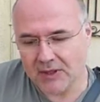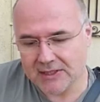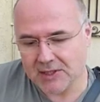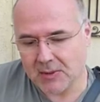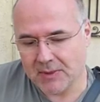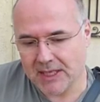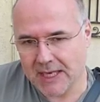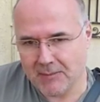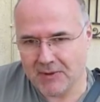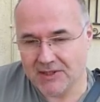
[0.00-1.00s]
the guitar
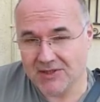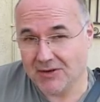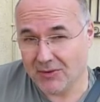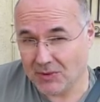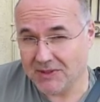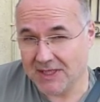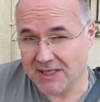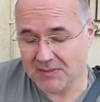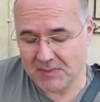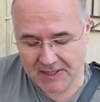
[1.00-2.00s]
became the guitar I wanted
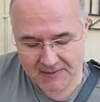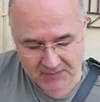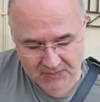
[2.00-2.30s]
it to be.